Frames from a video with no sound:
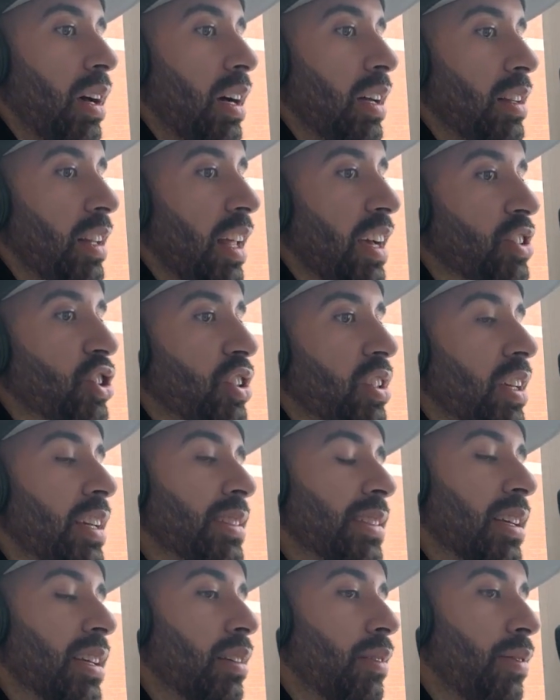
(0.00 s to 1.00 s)
allegedly
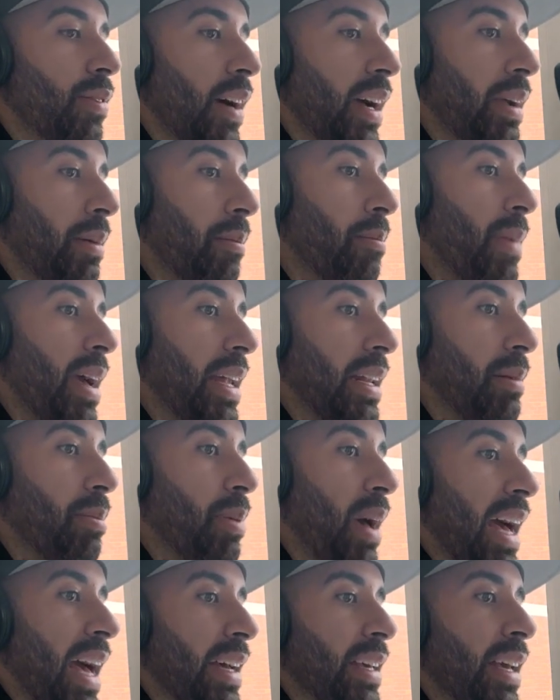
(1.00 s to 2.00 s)
is going to fight Manny
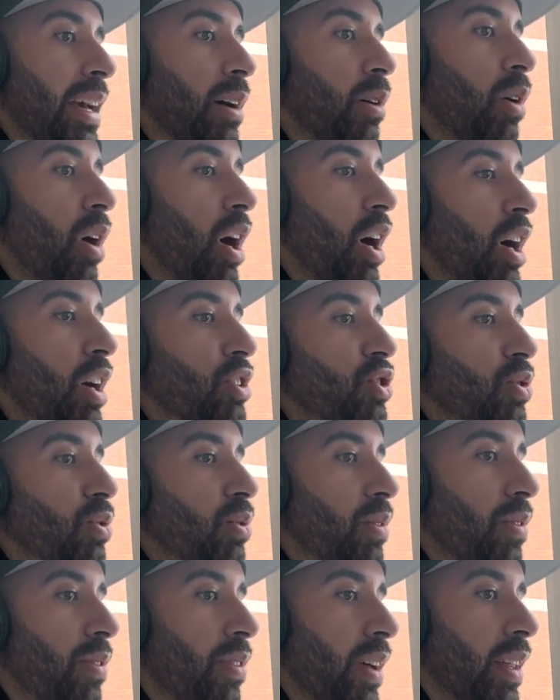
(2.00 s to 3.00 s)
Pacquiao on
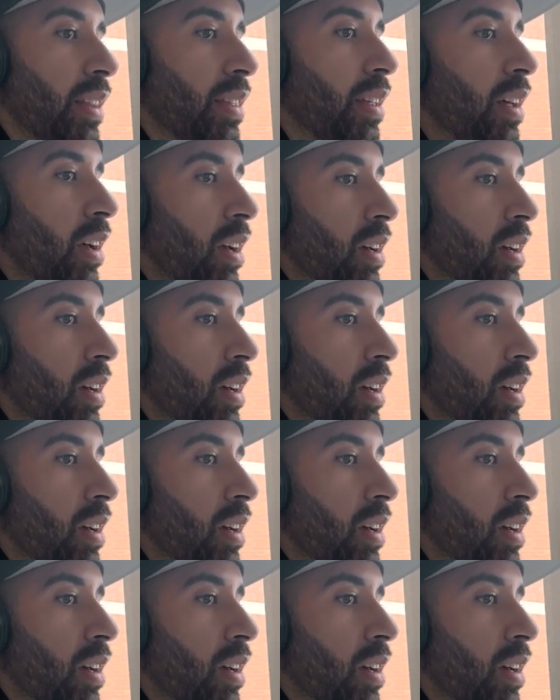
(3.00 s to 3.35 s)
June 5th.